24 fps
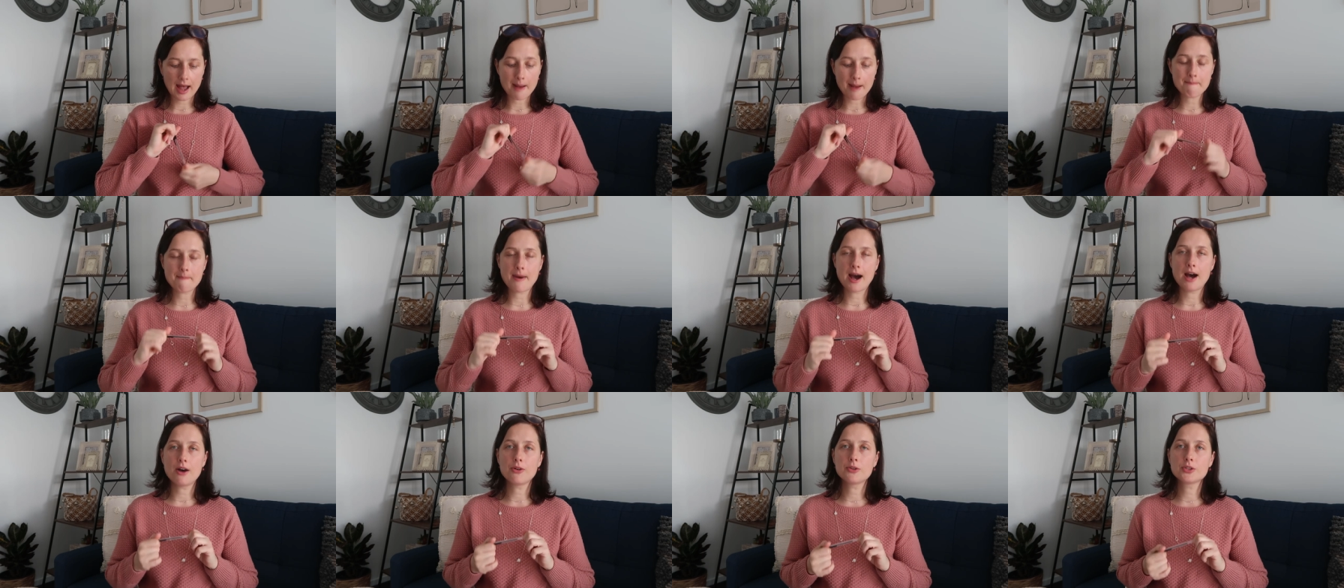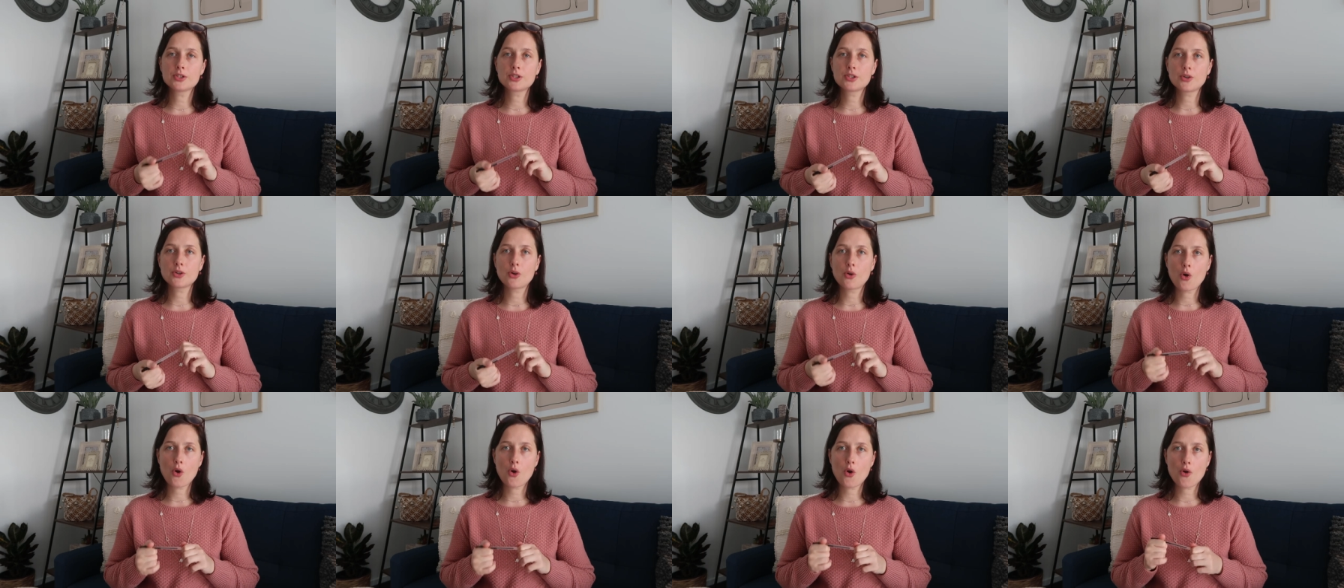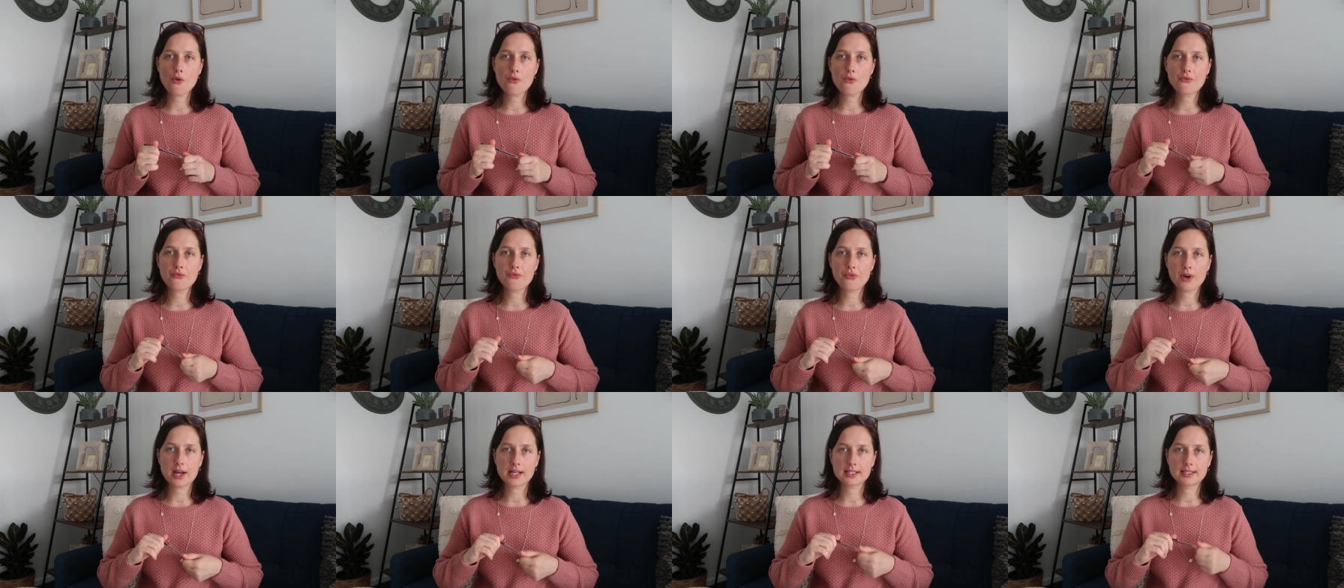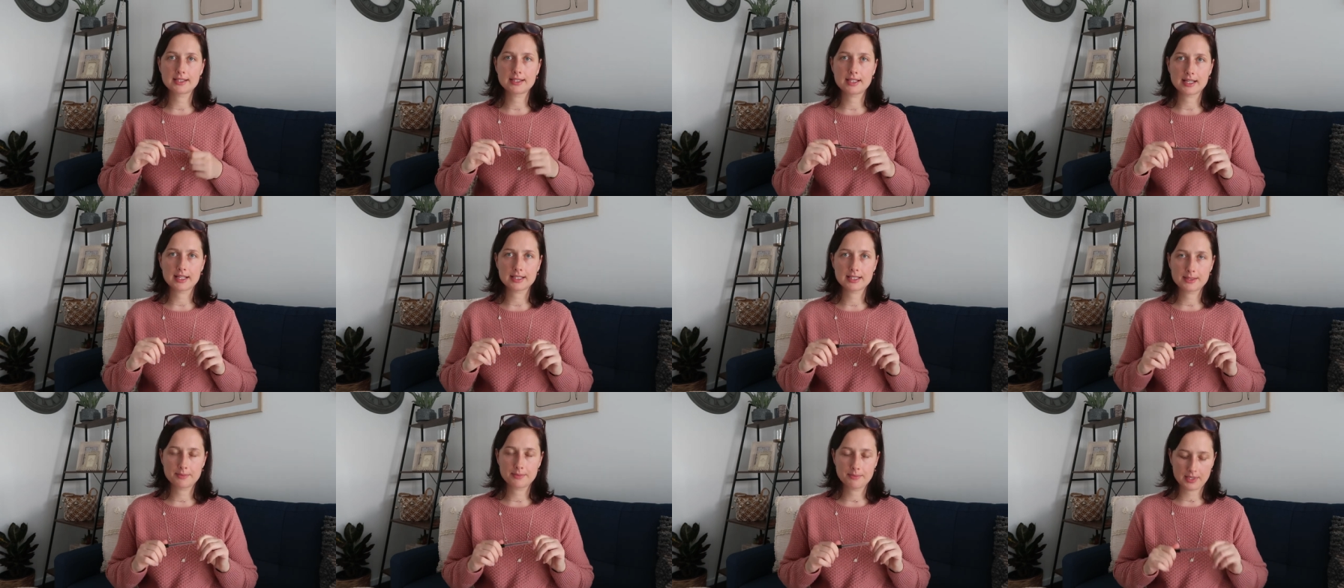Amount of
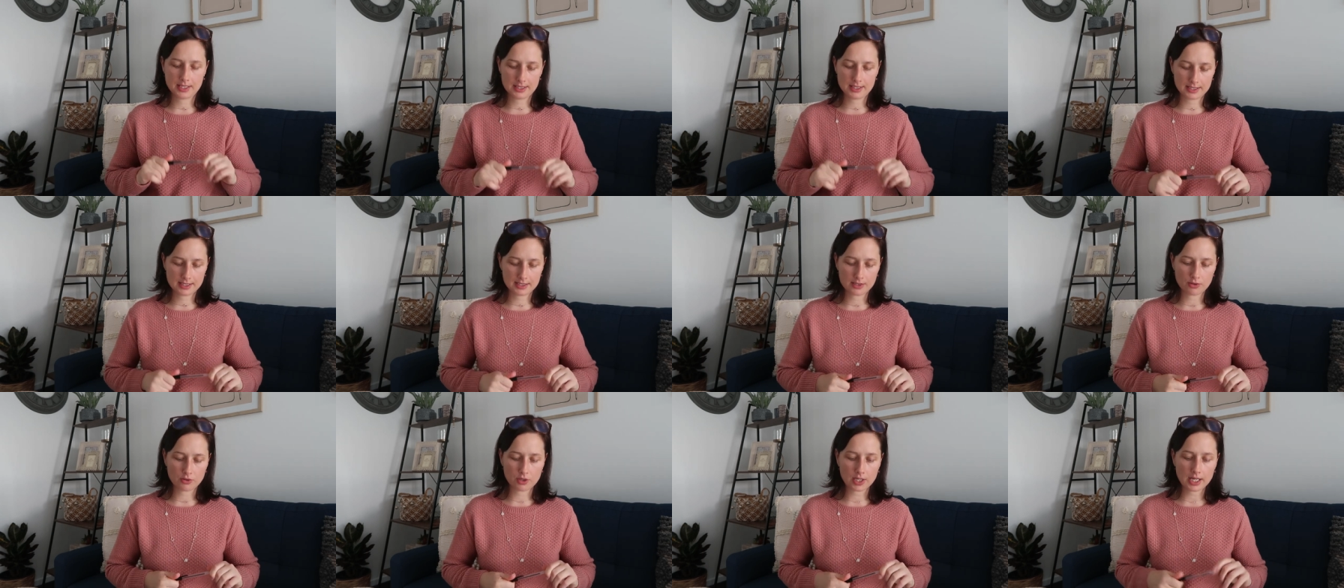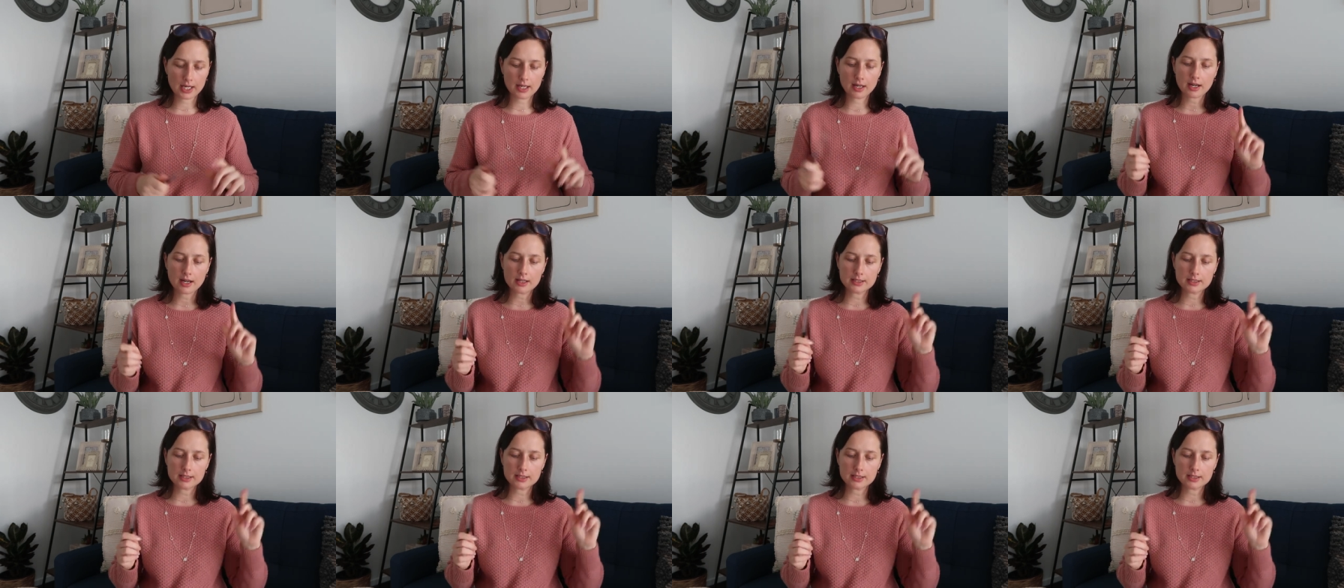assessments, okay?